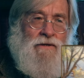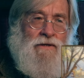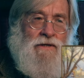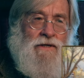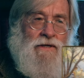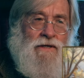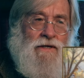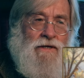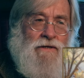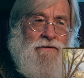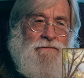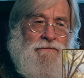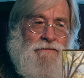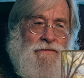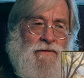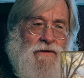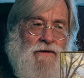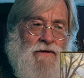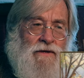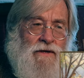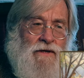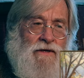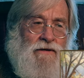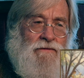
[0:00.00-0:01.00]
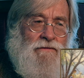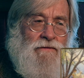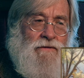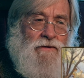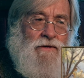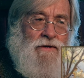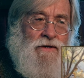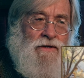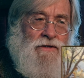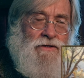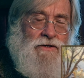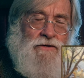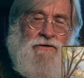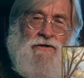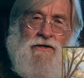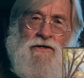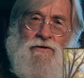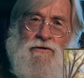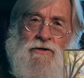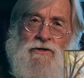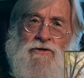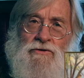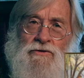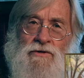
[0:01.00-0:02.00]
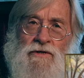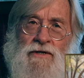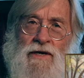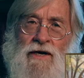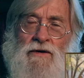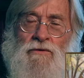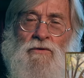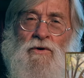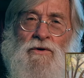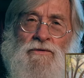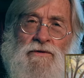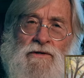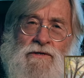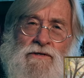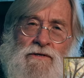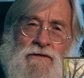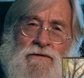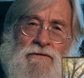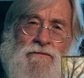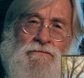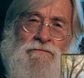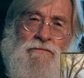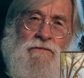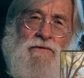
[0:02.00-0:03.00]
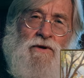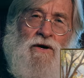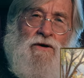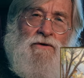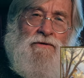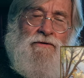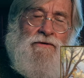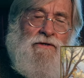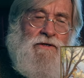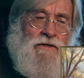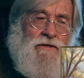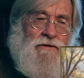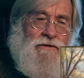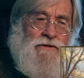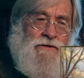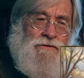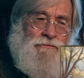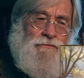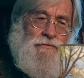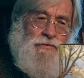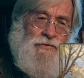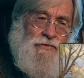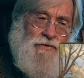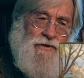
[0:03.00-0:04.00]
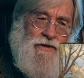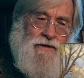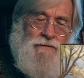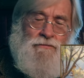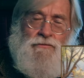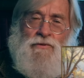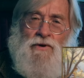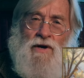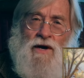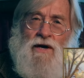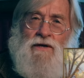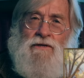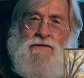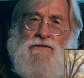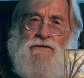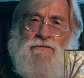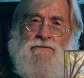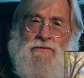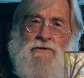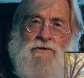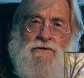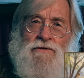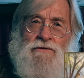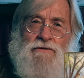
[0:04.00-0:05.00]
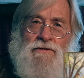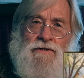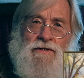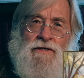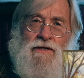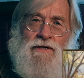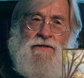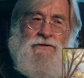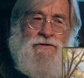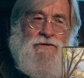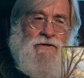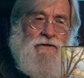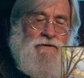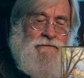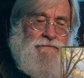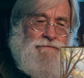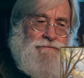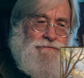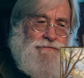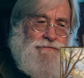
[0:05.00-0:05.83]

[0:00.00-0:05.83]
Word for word: Um, to the degree you can get one that's the you know that's pretty proximal to nature,